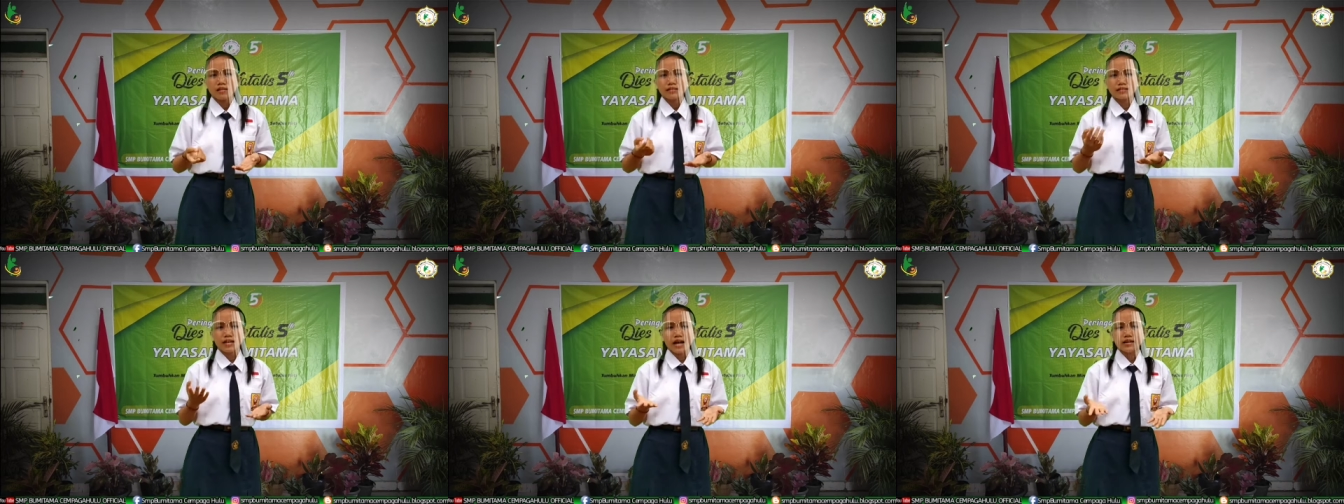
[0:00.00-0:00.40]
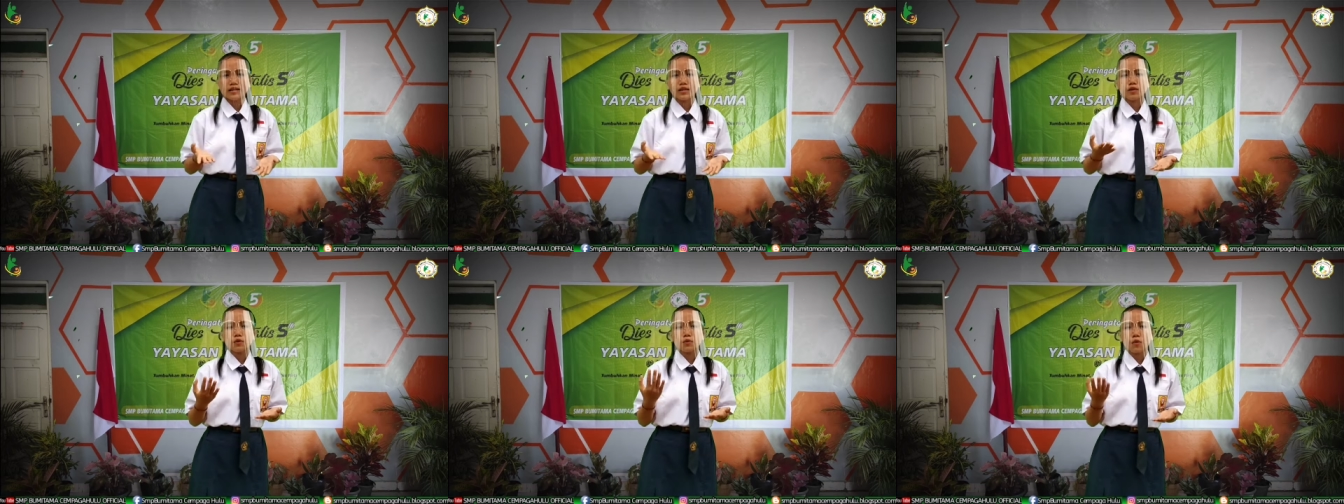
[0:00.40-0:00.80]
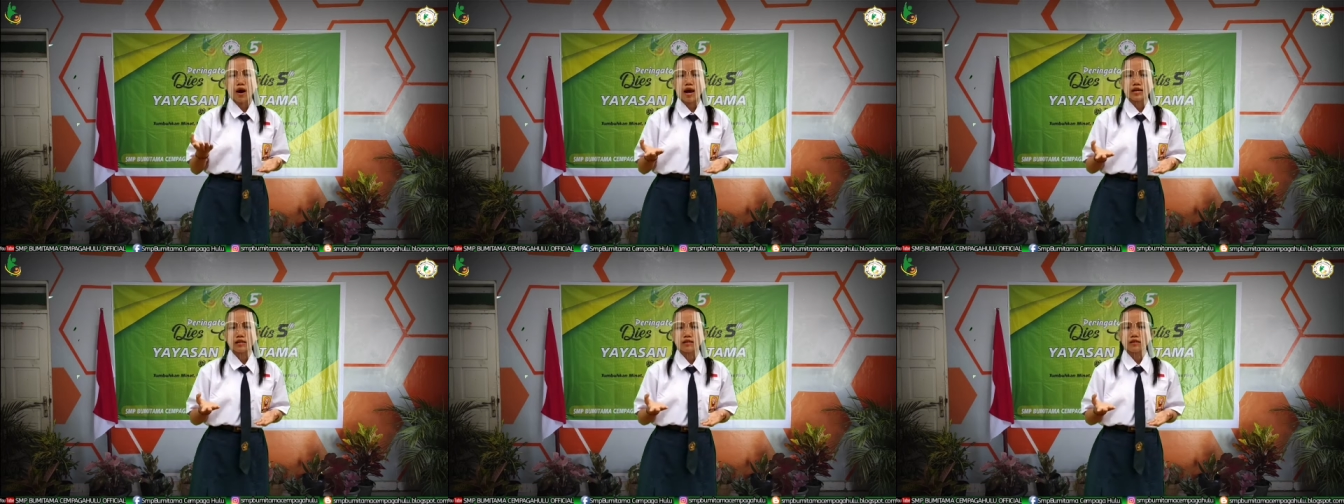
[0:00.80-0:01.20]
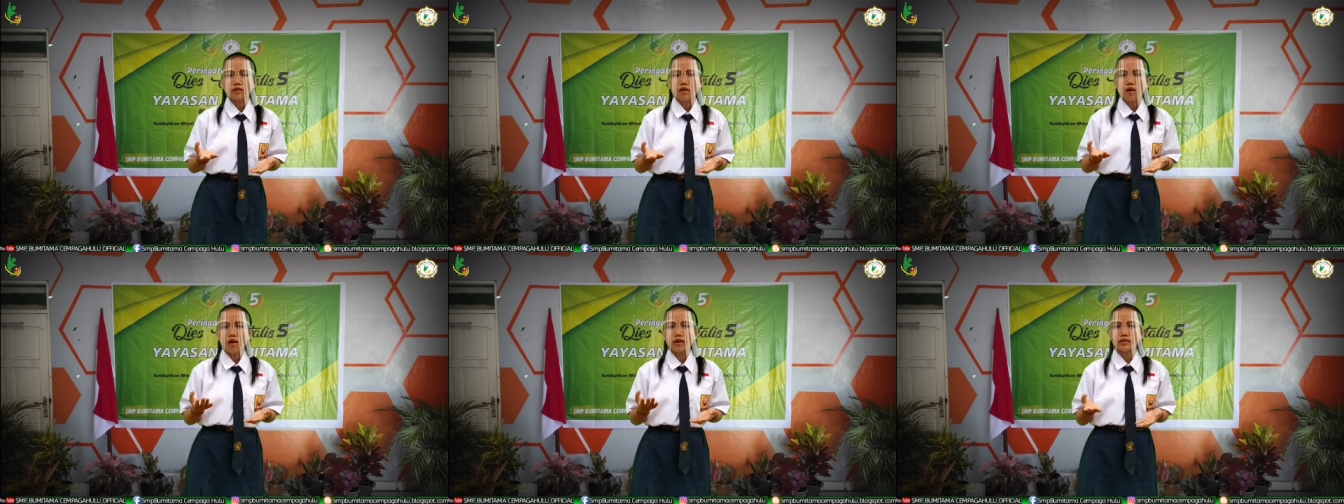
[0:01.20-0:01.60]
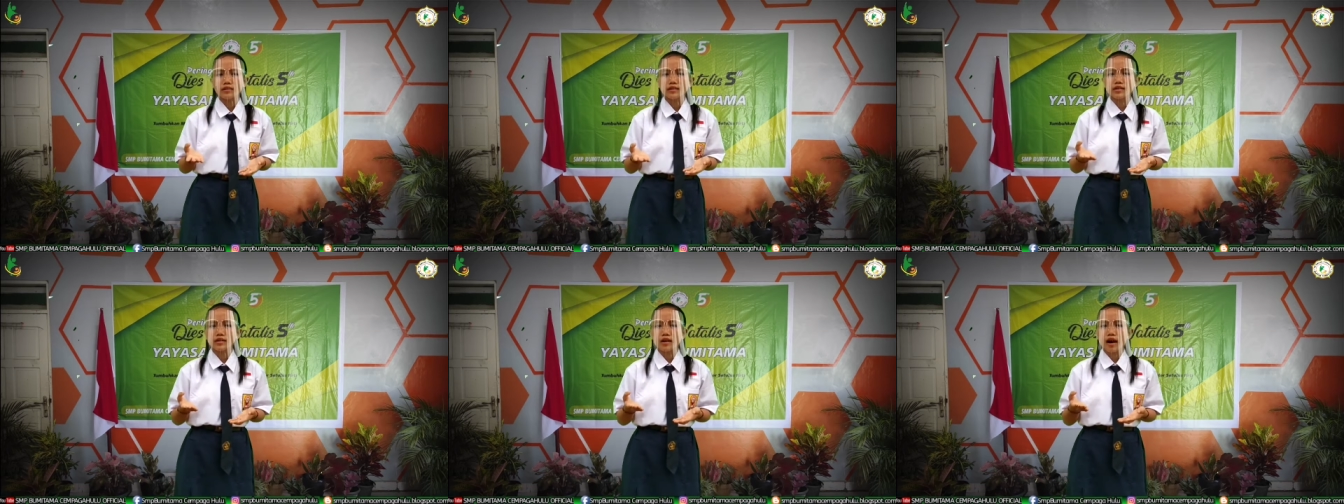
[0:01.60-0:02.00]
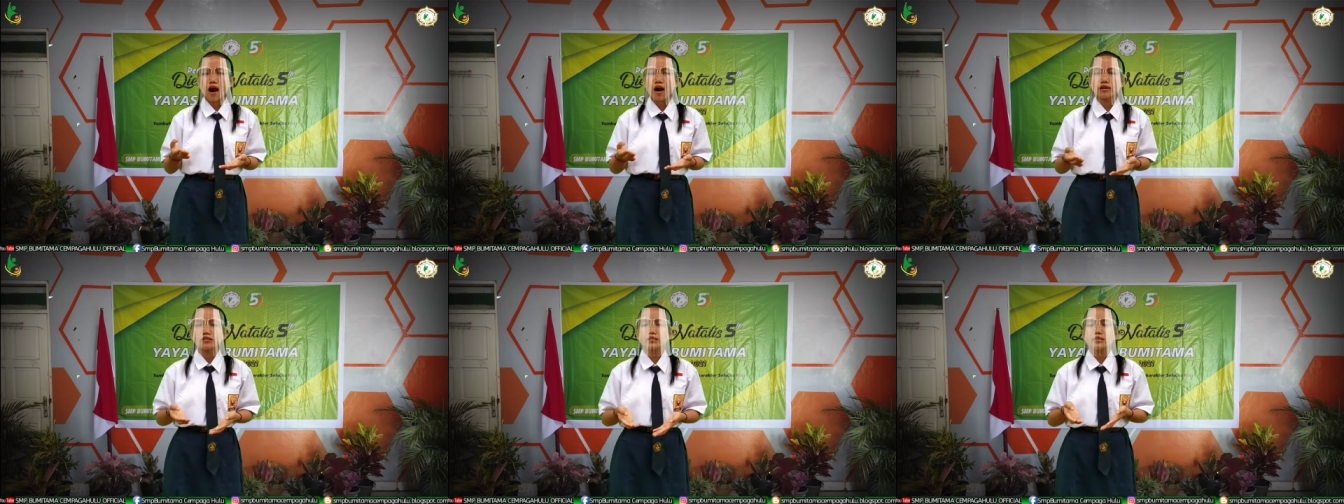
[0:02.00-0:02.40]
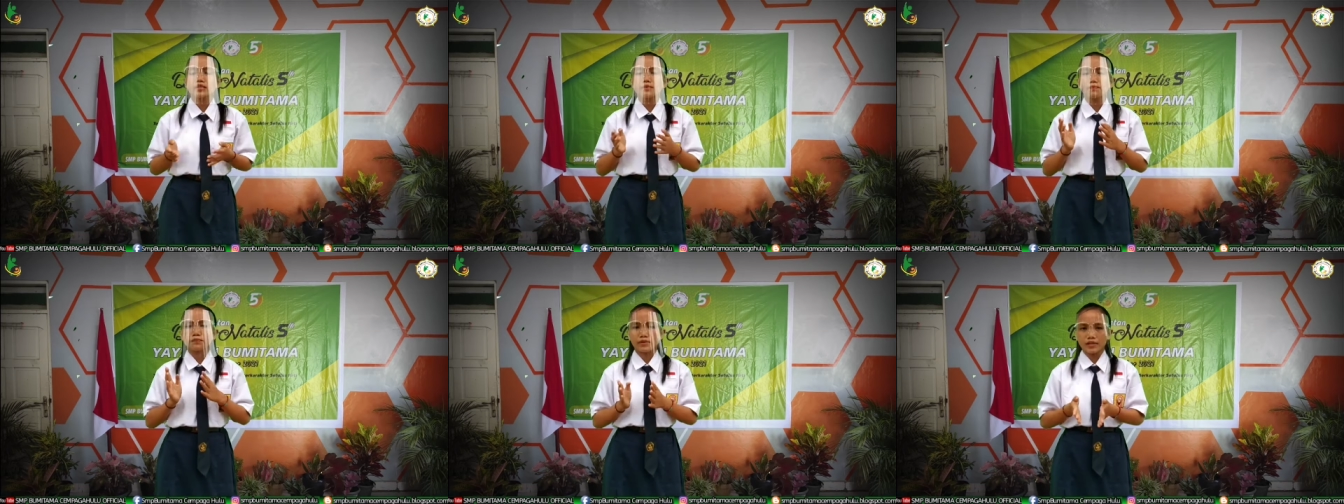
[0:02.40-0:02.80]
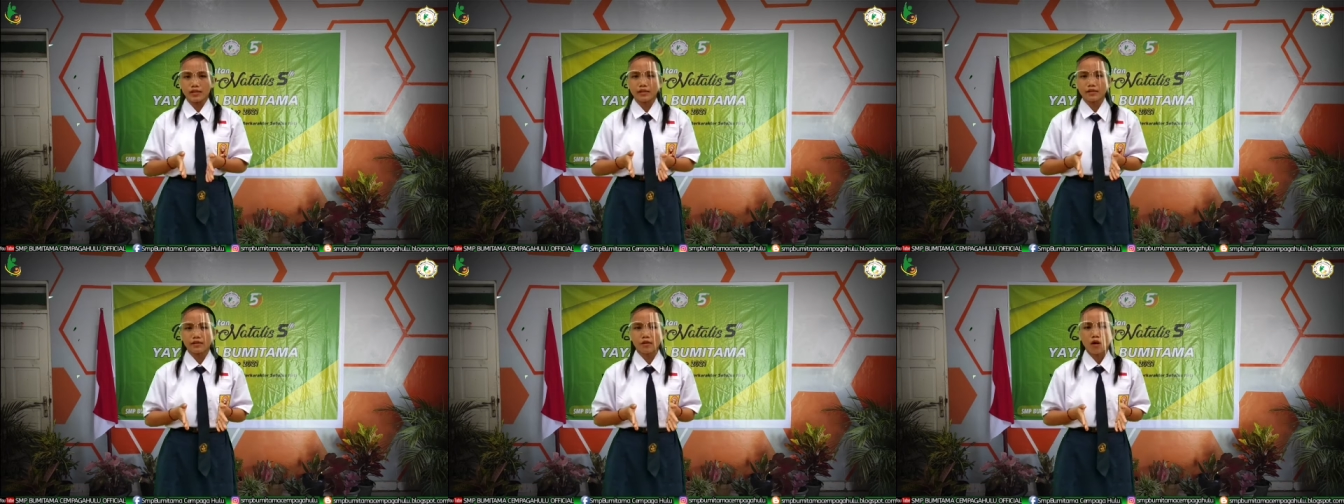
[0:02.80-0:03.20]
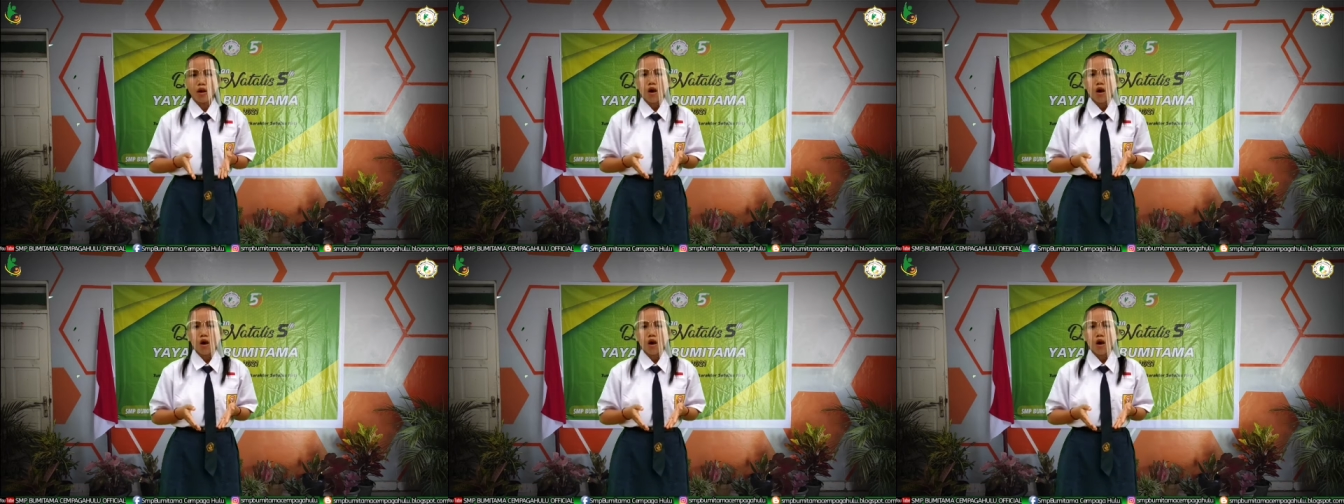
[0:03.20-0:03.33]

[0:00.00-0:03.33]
study while others are sleeping,